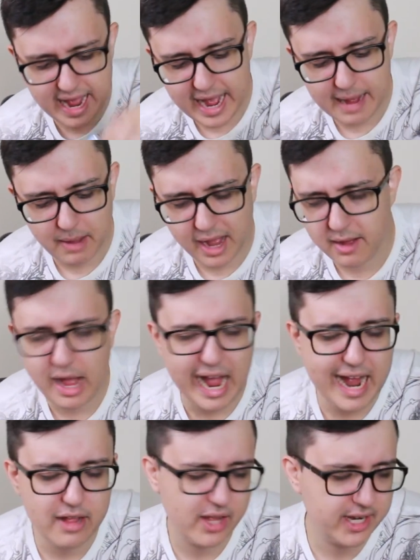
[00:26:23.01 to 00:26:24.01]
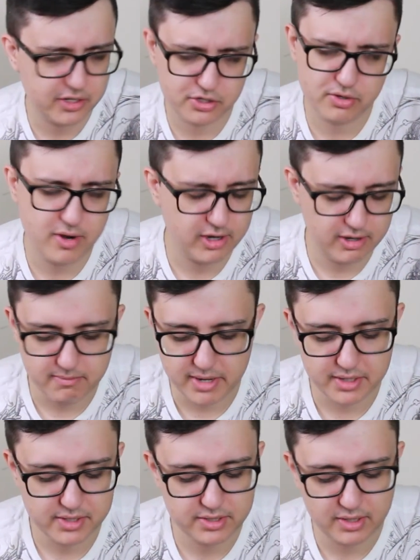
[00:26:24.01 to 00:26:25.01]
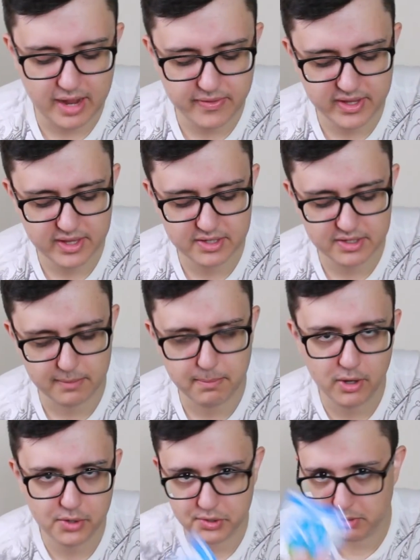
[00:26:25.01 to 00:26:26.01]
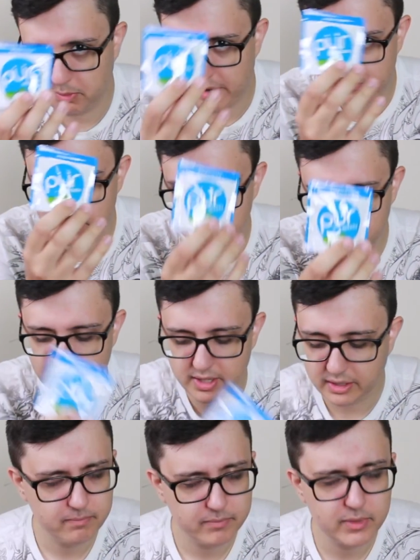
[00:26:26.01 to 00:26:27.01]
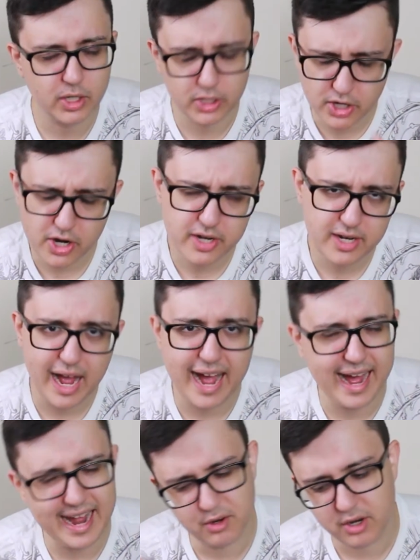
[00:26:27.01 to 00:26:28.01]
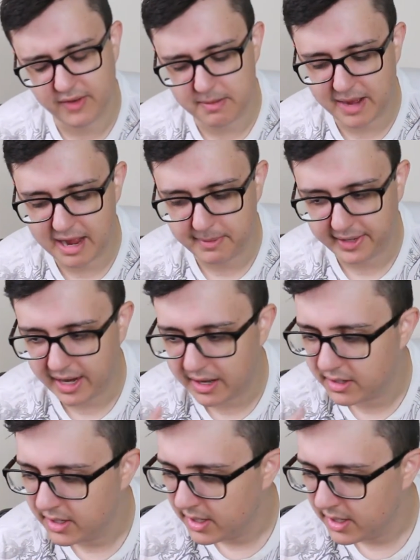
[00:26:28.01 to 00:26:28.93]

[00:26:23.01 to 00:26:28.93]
I like a stronger mint, so I think this is a personal preference thing. They're good. I don't know if I'd buy them again.